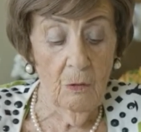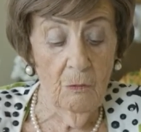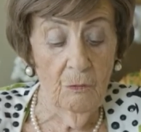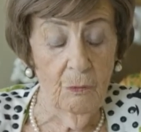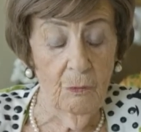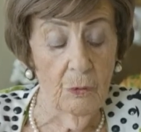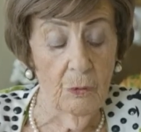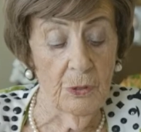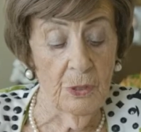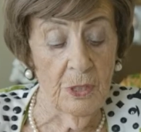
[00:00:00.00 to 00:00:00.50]

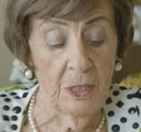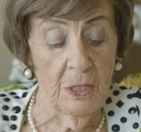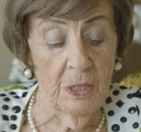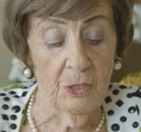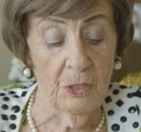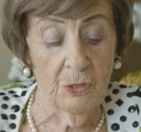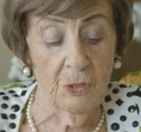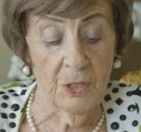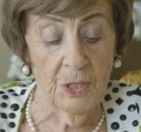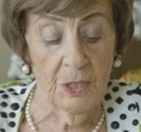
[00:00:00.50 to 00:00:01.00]
For
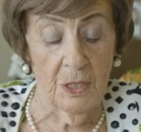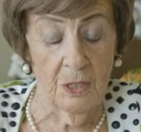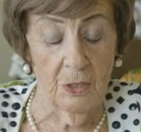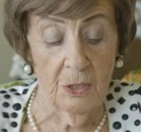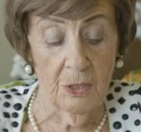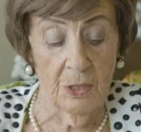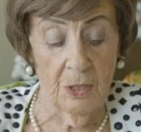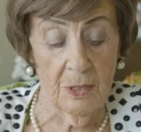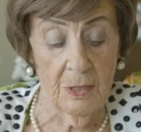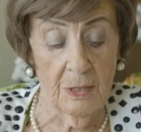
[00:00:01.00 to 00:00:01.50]
years
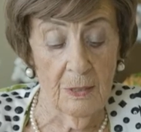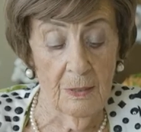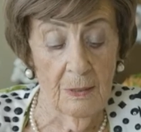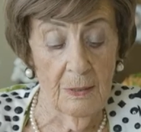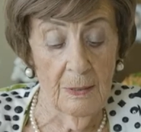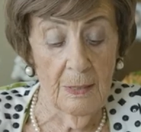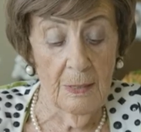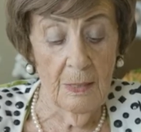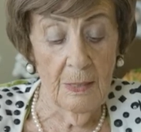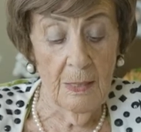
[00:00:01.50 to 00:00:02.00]
since
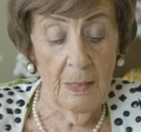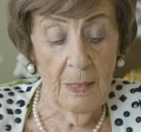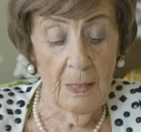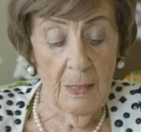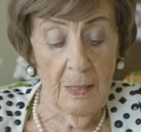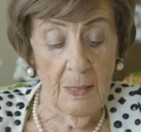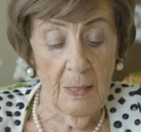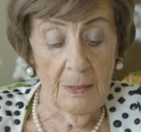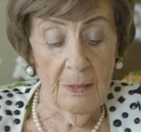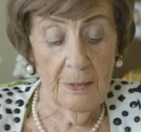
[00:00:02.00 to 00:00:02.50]

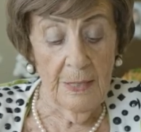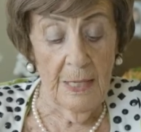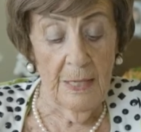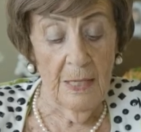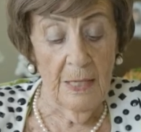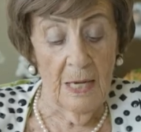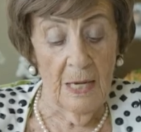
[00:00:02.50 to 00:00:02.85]
then,